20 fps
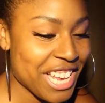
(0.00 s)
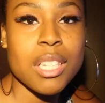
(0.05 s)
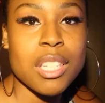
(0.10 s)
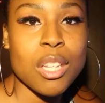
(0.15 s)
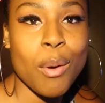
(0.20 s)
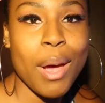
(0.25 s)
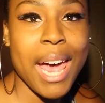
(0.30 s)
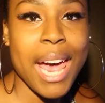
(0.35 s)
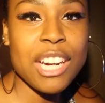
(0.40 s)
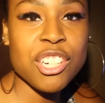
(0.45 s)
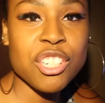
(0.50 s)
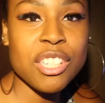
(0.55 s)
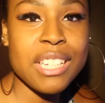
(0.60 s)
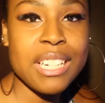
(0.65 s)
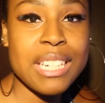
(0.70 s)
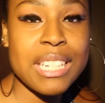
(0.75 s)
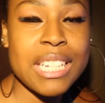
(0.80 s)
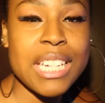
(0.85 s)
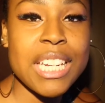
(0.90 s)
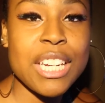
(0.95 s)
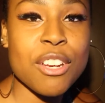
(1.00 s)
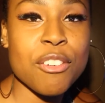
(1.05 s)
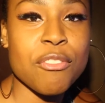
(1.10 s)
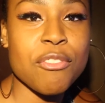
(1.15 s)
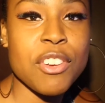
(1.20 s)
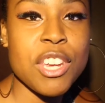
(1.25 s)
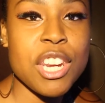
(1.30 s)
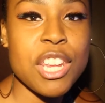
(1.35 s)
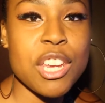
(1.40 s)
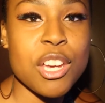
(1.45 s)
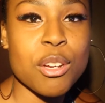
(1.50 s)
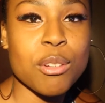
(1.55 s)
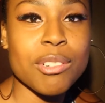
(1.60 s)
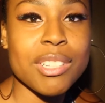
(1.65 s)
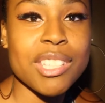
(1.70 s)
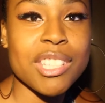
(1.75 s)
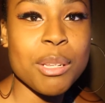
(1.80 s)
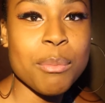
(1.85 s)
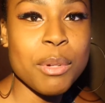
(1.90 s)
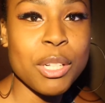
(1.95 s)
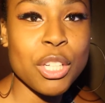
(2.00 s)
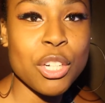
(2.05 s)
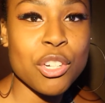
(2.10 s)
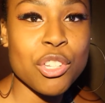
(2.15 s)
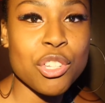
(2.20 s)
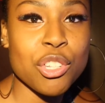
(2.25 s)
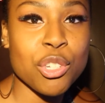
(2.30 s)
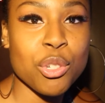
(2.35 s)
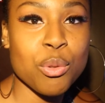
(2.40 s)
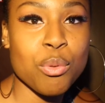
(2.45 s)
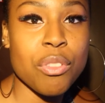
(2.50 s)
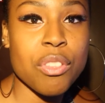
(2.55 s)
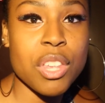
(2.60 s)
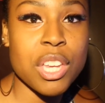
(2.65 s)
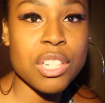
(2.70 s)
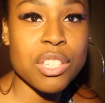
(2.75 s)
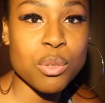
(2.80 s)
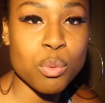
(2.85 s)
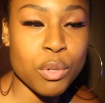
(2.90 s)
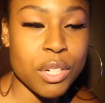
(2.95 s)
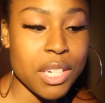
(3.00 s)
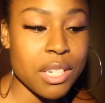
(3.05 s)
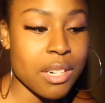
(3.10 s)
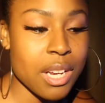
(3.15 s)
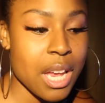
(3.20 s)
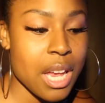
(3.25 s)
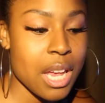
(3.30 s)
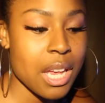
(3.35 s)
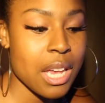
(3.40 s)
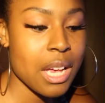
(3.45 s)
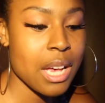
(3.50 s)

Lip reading: So I actually did a video similar to this one